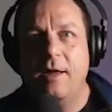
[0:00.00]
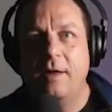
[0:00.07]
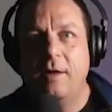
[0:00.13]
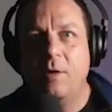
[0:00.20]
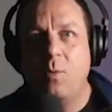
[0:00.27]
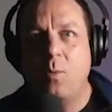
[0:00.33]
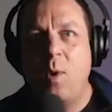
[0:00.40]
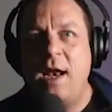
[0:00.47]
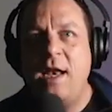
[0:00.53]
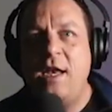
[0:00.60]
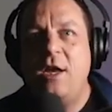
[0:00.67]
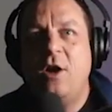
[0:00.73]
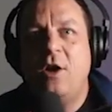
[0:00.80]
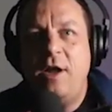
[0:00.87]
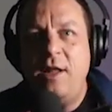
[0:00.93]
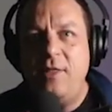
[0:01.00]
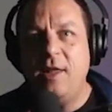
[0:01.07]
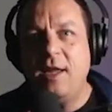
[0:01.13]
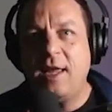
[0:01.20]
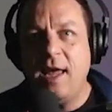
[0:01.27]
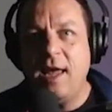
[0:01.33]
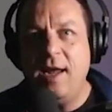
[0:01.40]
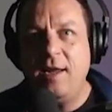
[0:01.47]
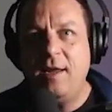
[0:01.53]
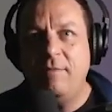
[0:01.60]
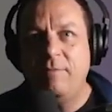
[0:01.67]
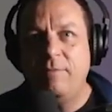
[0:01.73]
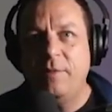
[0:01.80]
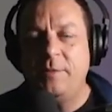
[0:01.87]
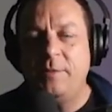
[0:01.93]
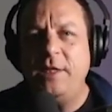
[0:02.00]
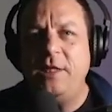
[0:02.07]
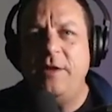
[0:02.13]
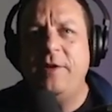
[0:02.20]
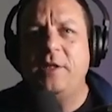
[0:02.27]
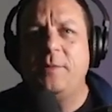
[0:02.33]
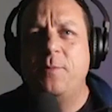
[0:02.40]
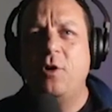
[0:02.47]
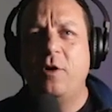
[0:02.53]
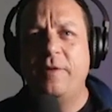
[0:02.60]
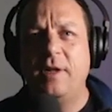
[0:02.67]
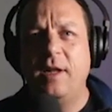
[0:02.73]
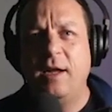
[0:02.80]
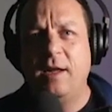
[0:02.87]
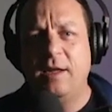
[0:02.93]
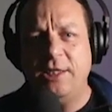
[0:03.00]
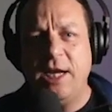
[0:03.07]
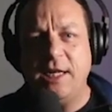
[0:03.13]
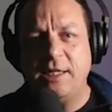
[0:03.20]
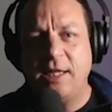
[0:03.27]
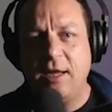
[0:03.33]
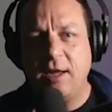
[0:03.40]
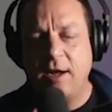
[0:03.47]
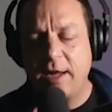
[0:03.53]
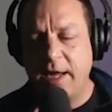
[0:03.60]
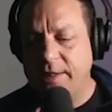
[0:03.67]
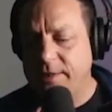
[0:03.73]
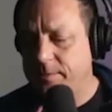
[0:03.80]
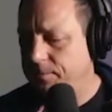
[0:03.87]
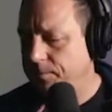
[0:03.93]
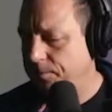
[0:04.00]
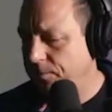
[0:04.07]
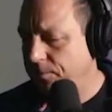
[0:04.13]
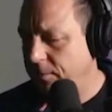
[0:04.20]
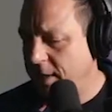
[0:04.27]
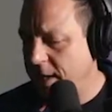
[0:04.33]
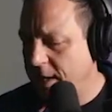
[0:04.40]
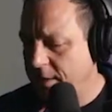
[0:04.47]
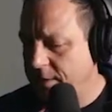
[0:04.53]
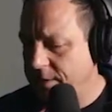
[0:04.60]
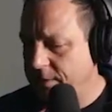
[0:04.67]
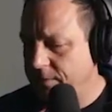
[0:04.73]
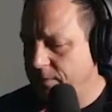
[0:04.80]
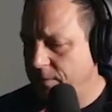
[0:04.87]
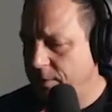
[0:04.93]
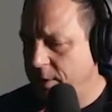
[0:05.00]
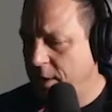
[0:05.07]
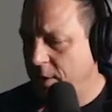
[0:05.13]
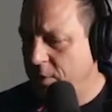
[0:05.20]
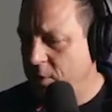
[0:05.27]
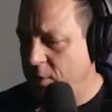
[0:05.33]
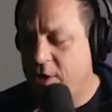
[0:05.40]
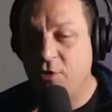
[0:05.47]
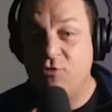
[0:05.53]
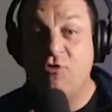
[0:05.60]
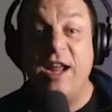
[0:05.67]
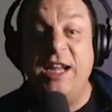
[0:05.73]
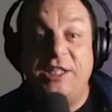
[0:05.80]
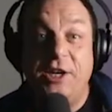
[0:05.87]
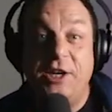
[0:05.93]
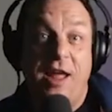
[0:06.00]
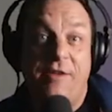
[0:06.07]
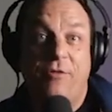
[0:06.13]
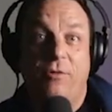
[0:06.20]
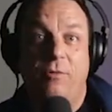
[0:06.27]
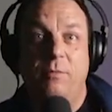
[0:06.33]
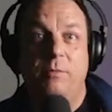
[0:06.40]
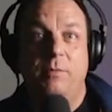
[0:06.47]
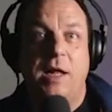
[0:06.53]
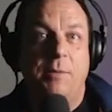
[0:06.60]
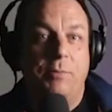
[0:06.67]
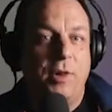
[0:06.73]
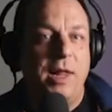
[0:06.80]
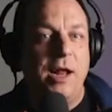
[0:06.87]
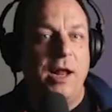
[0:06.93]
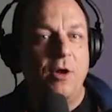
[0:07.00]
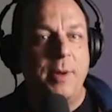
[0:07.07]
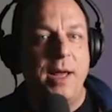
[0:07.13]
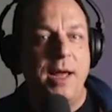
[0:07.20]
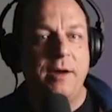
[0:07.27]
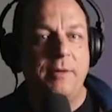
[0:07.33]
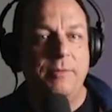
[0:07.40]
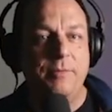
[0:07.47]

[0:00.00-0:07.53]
when you're in the gig, especially if it's more of like a jazz gig, I guess, there's, you know, you can raise your level and play a lot better.